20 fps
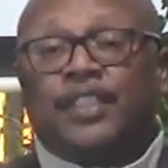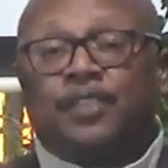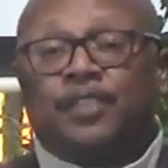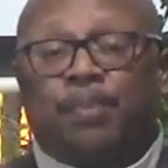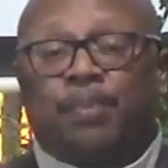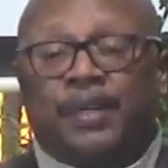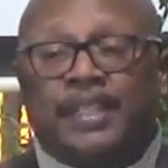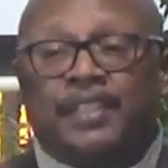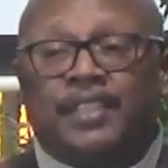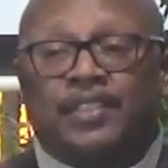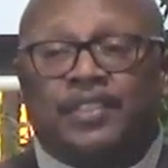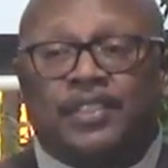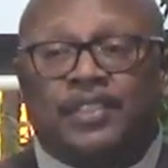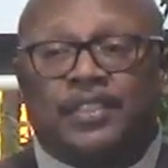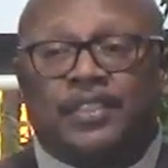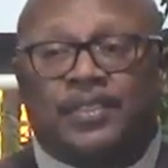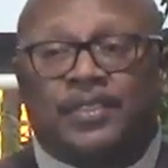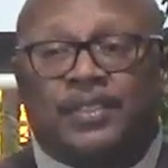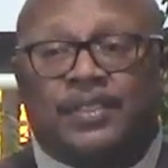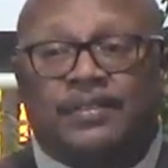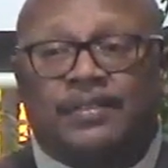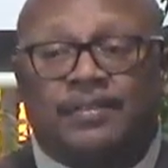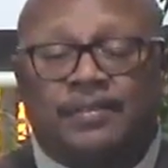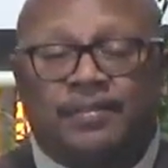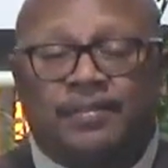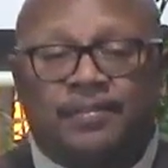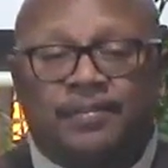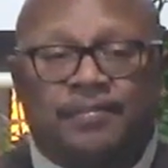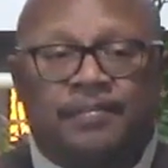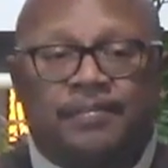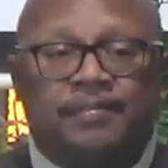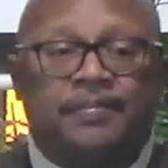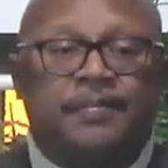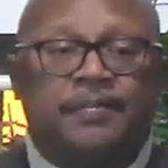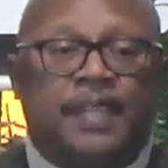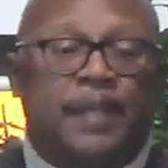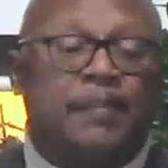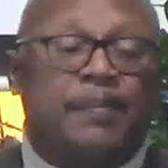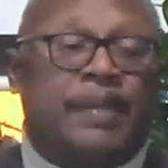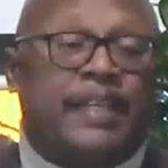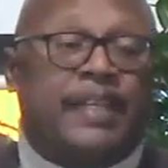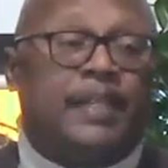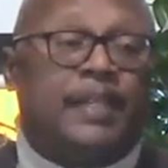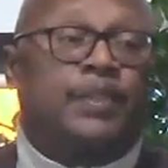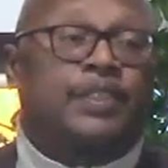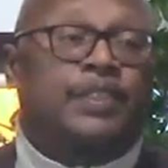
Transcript: brain surgery. I mean, it was